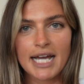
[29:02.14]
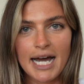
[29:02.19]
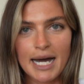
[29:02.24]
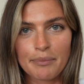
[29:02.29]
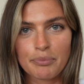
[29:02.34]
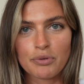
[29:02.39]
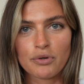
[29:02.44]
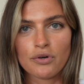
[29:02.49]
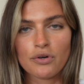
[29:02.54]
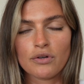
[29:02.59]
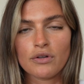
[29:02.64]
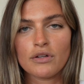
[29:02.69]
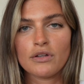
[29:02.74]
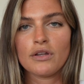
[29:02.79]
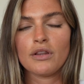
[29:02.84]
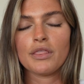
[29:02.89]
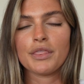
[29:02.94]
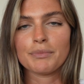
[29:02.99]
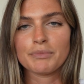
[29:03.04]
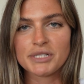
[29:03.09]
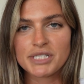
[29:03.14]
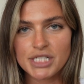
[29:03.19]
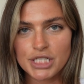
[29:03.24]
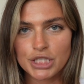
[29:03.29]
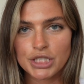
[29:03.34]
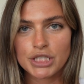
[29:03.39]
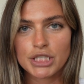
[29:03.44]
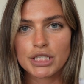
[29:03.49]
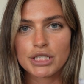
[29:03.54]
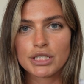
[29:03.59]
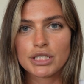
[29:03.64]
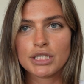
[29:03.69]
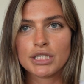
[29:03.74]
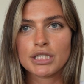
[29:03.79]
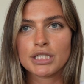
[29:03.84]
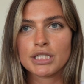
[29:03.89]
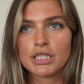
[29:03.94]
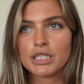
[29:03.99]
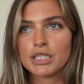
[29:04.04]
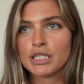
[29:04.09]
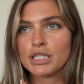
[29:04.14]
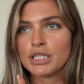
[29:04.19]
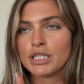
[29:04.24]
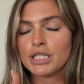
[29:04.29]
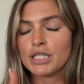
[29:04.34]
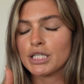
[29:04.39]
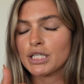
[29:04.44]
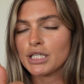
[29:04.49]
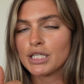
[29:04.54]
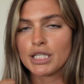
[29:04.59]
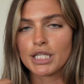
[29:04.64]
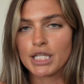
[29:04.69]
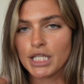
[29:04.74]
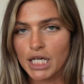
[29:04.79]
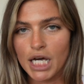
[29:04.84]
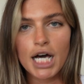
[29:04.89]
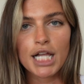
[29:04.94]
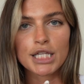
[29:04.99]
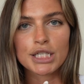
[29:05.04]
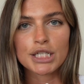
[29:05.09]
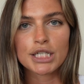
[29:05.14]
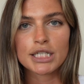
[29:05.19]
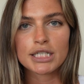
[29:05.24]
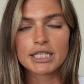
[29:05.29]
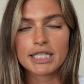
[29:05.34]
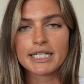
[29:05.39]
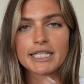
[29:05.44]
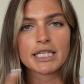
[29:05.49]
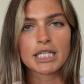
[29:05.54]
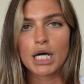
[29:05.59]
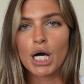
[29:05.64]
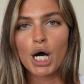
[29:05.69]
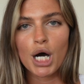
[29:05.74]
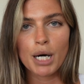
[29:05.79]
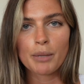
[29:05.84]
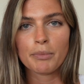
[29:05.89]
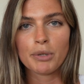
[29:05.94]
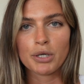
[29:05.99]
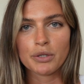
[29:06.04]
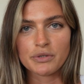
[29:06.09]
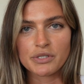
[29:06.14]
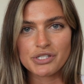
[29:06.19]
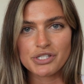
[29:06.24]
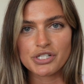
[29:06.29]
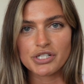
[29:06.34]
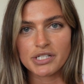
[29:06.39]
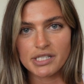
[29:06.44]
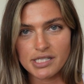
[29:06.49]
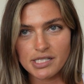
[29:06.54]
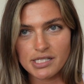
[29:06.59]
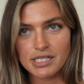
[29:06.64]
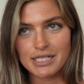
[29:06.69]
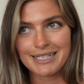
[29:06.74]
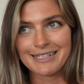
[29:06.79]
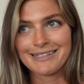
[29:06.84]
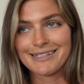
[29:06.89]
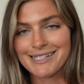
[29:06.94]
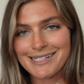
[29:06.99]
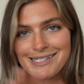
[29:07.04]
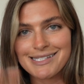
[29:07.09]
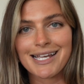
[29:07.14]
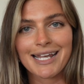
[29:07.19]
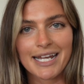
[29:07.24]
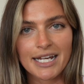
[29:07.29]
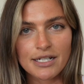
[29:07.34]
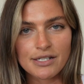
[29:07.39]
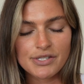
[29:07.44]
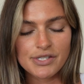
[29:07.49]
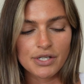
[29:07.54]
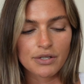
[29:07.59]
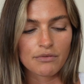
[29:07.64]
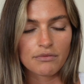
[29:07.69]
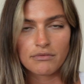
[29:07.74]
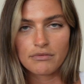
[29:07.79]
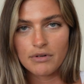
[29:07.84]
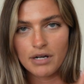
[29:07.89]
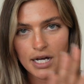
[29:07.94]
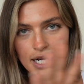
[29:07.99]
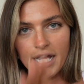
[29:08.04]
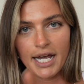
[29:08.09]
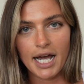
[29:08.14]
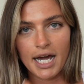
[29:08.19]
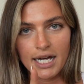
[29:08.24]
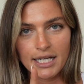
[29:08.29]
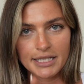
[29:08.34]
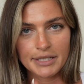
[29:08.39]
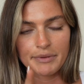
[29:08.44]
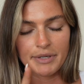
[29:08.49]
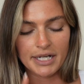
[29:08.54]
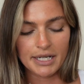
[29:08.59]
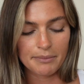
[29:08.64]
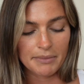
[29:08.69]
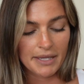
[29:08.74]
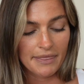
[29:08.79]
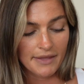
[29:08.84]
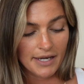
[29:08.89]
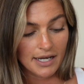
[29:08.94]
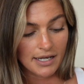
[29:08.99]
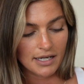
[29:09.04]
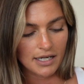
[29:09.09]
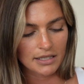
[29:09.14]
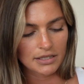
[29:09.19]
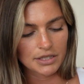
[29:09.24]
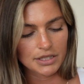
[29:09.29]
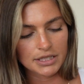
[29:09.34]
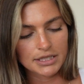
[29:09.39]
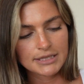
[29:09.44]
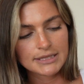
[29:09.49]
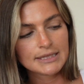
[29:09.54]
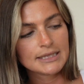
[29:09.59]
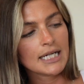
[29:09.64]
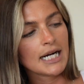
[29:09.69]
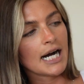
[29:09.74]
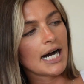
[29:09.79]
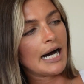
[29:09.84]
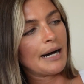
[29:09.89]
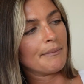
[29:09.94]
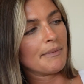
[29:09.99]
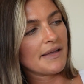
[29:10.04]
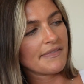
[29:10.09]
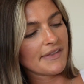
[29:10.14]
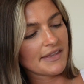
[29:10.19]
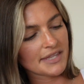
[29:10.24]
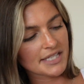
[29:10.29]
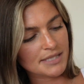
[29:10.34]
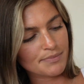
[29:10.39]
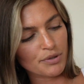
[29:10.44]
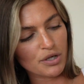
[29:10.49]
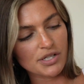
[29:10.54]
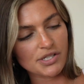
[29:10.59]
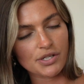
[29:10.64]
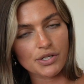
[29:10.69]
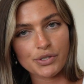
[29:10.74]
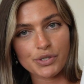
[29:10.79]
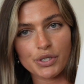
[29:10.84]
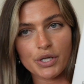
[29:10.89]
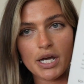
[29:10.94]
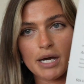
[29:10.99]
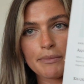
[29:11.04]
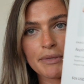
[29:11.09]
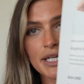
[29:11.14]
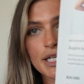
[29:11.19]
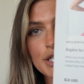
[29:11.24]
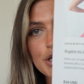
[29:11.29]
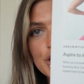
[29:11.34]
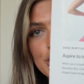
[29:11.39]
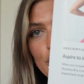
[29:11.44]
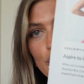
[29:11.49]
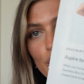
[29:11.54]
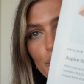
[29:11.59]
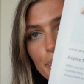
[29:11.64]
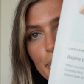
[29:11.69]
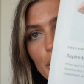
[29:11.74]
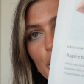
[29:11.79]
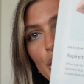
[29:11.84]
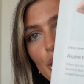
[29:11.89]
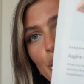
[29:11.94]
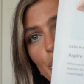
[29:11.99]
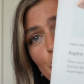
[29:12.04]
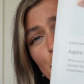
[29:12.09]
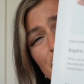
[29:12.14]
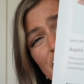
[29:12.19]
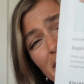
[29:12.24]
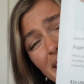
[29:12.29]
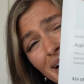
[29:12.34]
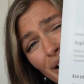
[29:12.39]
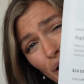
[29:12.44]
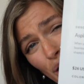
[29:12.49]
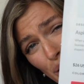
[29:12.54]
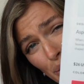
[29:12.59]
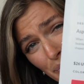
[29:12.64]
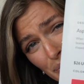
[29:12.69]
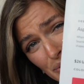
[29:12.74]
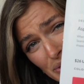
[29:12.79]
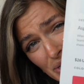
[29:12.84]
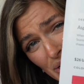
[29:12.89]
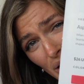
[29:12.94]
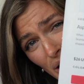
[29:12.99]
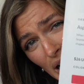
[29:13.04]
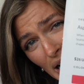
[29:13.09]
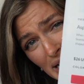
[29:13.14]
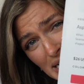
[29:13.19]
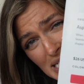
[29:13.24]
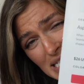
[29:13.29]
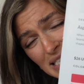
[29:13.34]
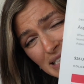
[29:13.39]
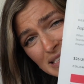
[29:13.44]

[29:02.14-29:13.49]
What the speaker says: apple, the material, the color, like the combo is just insane. So I highly recommend that color. And then this bra is also coming in taupe, which I almost got.